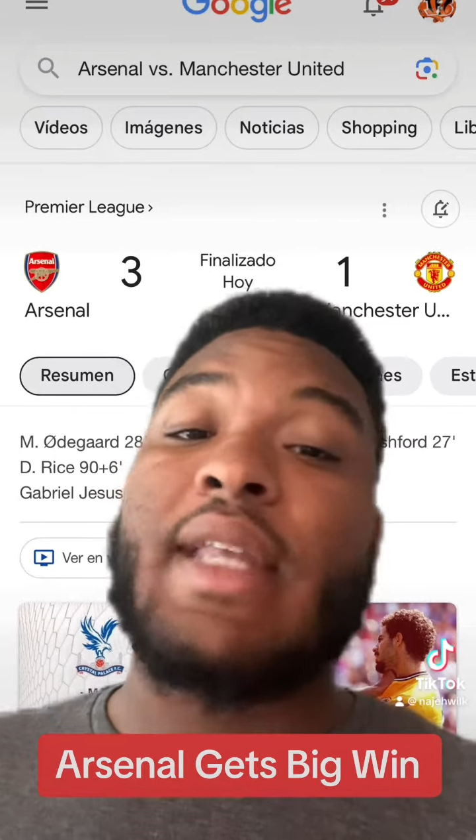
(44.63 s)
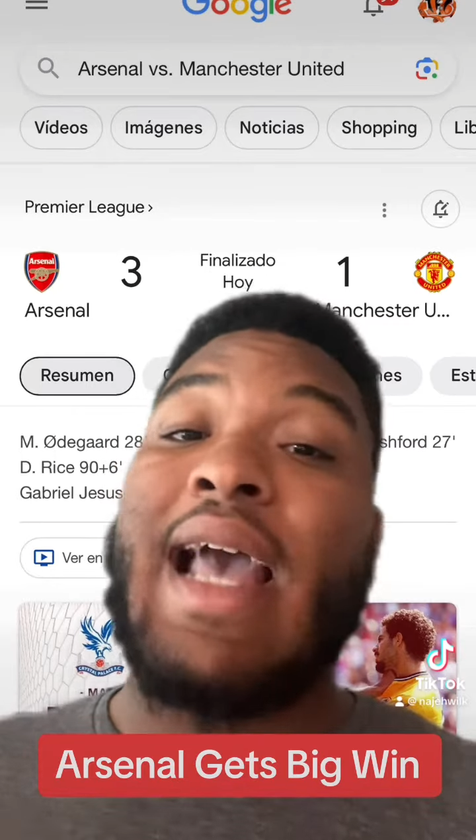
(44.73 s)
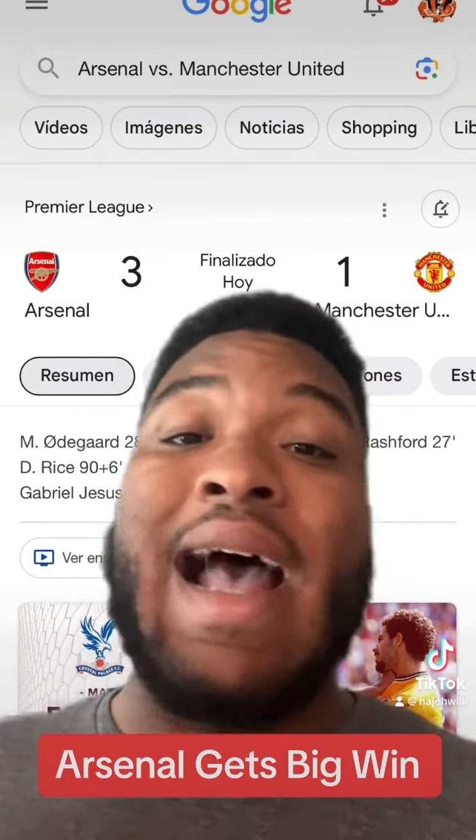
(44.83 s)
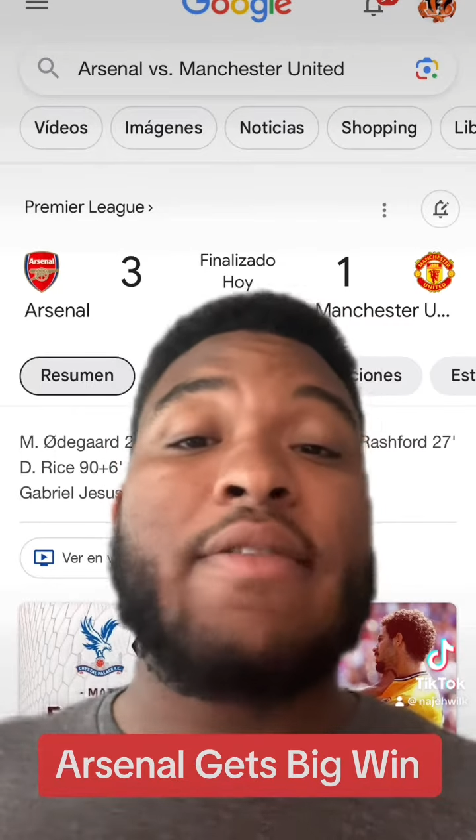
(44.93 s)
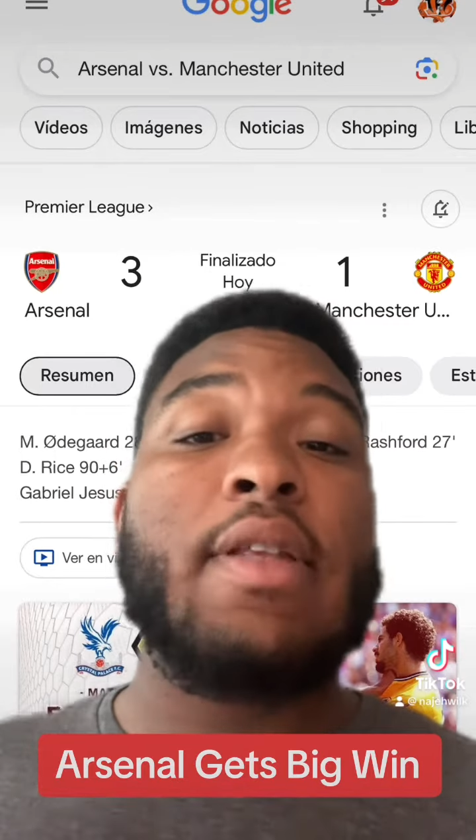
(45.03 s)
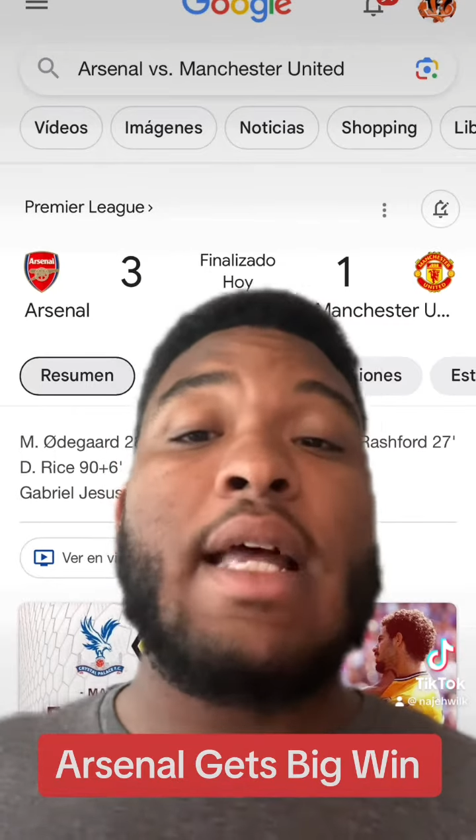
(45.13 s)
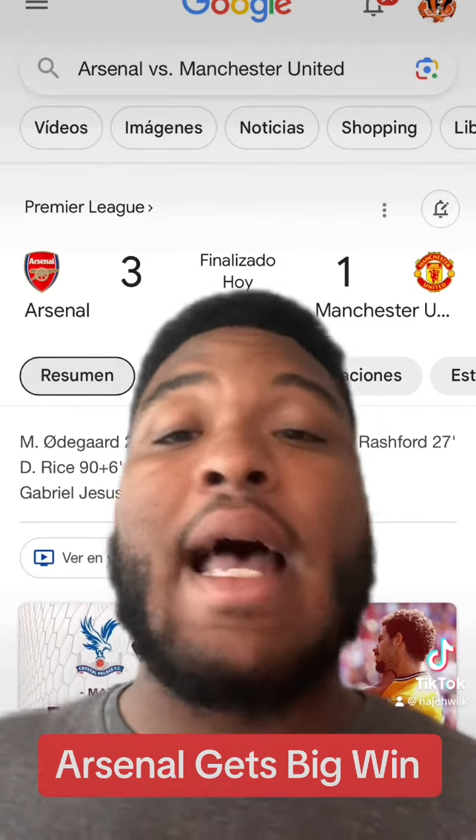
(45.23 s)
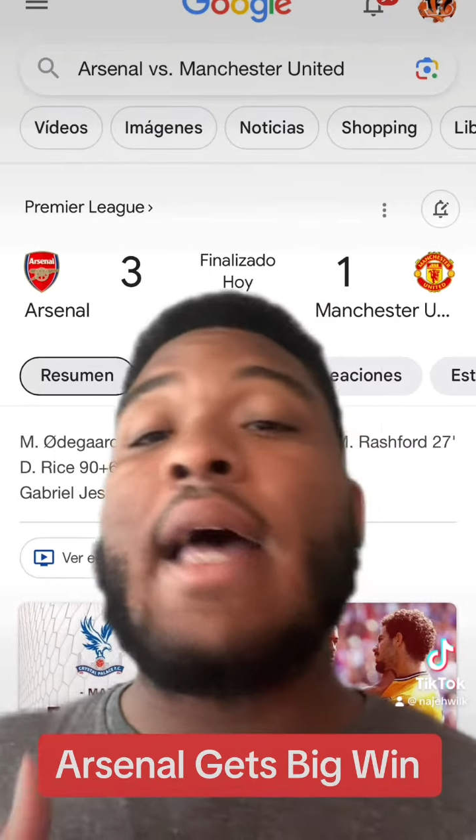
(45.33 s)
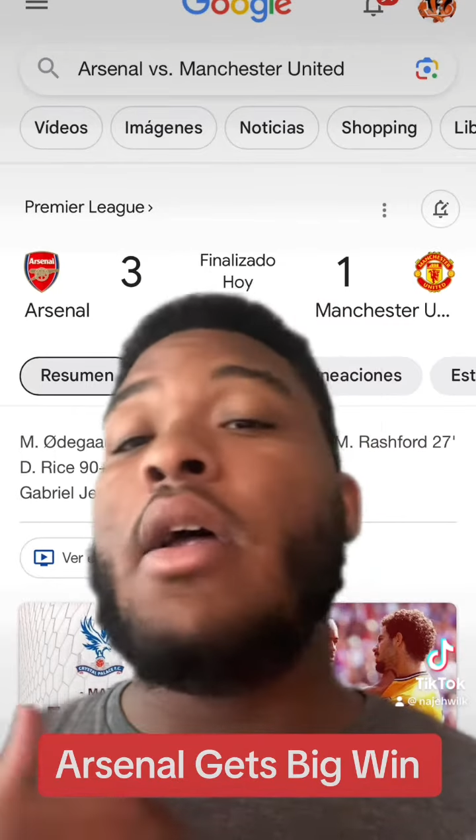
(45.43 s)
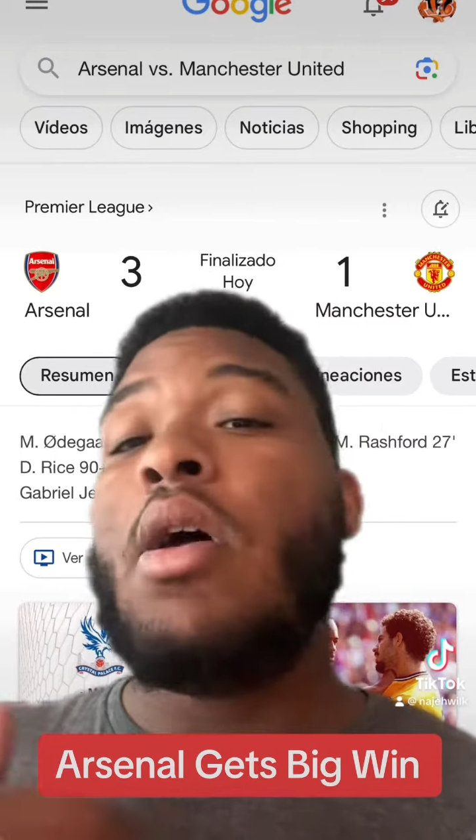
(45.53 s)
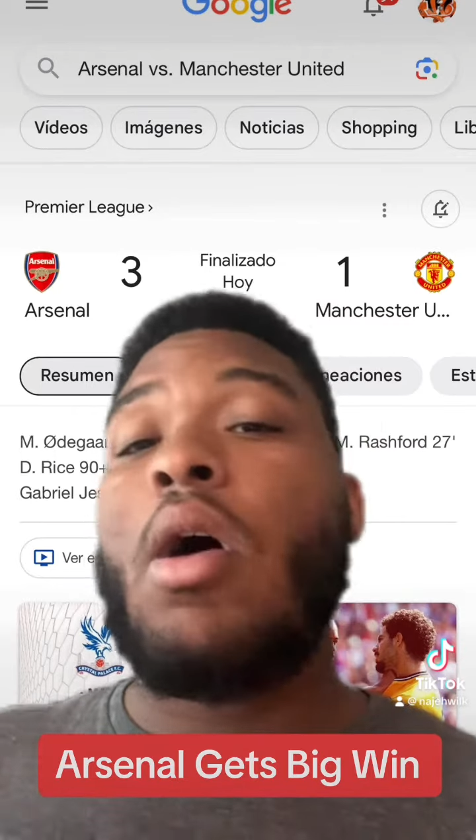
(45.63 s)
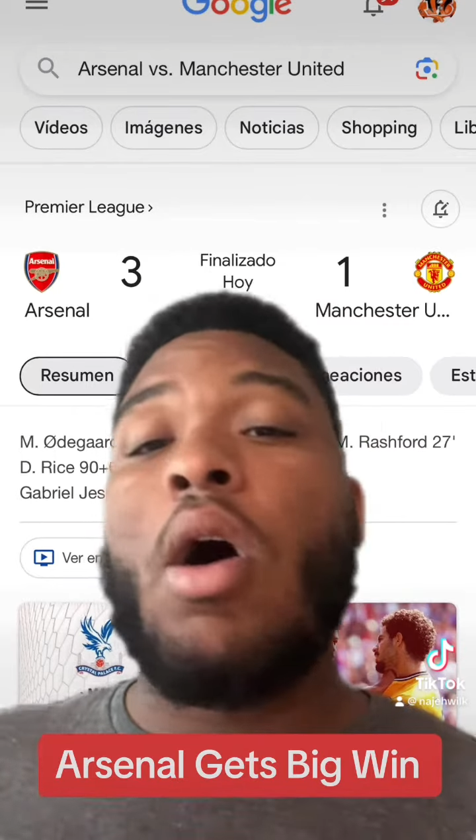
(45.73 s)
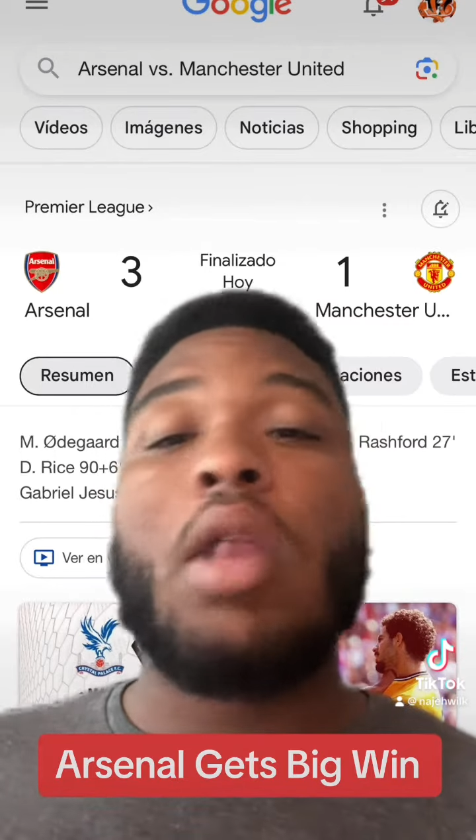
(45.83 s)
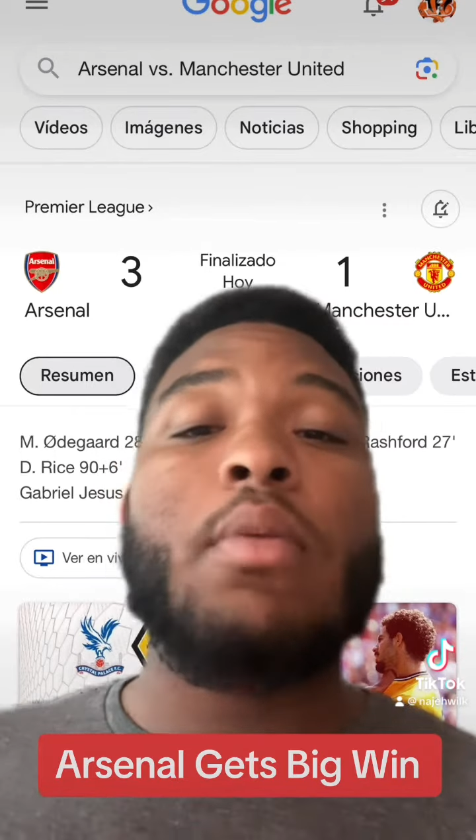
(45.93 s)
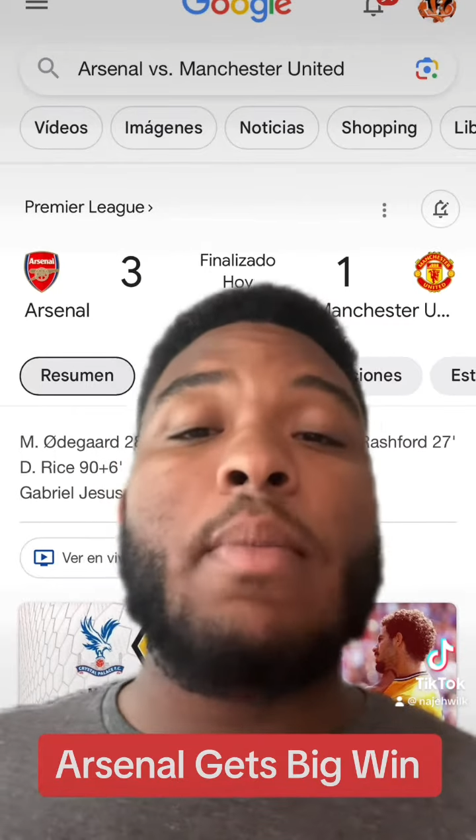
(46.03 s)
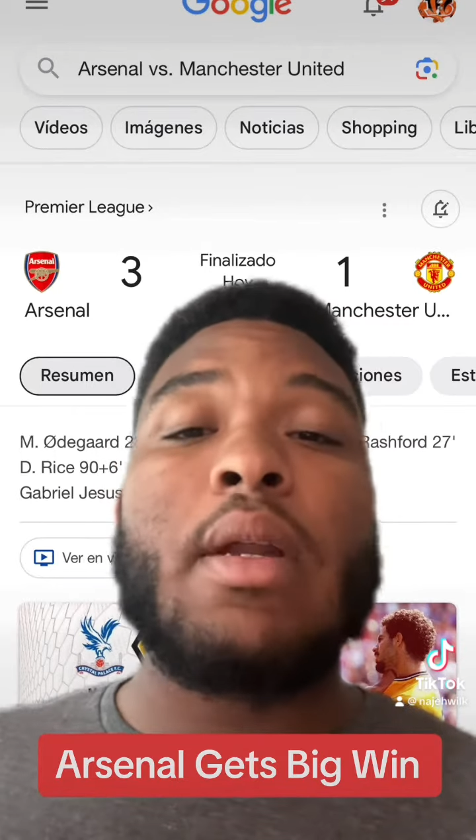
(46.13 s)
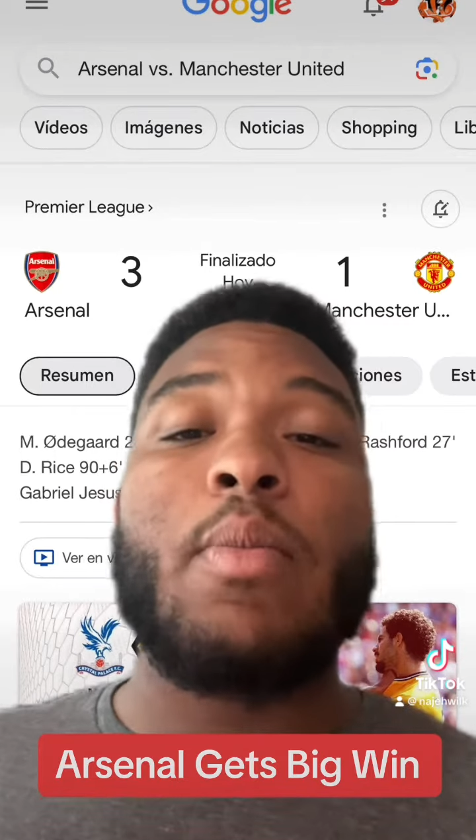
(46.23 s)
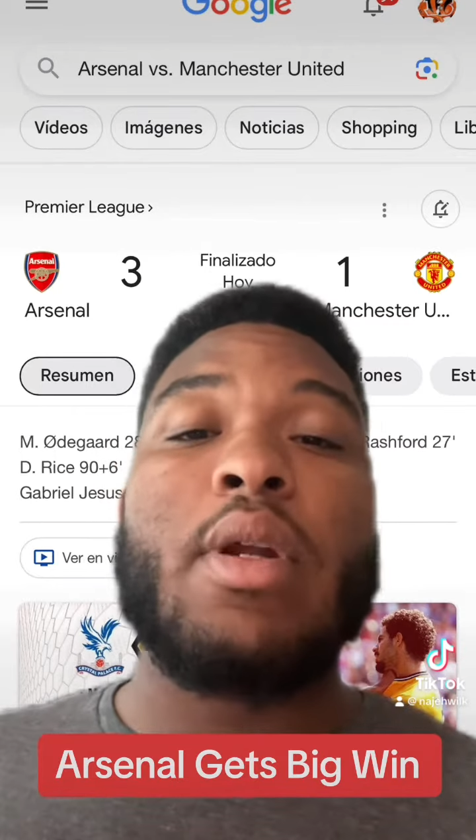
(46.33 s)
After that, all the momentum